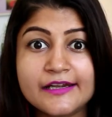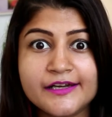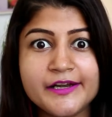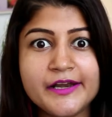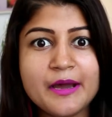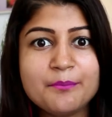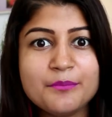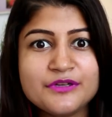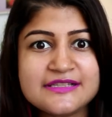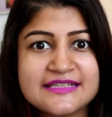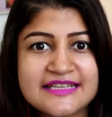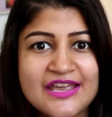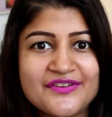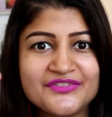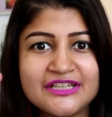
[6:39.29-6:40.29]
Number
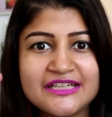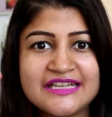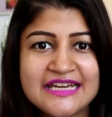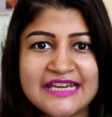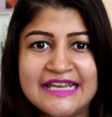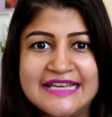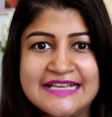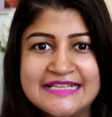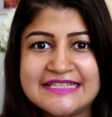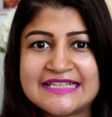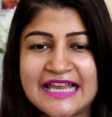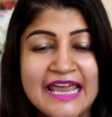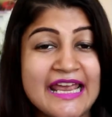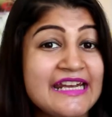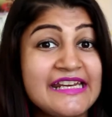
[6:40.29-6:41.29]
seven is
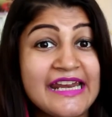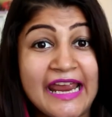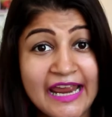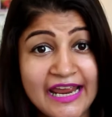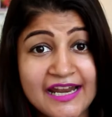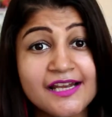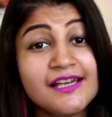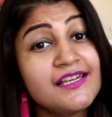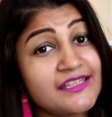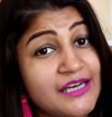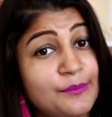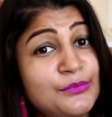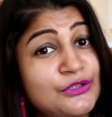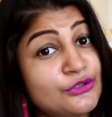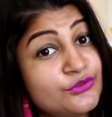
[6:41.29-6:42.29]
an
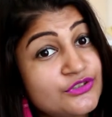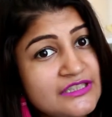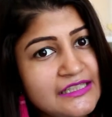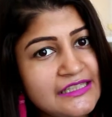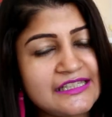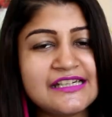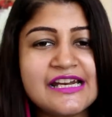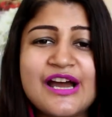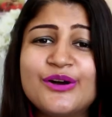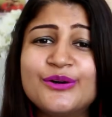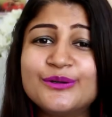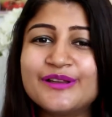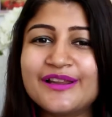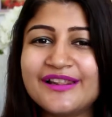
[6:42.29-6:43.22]
LWD. Now,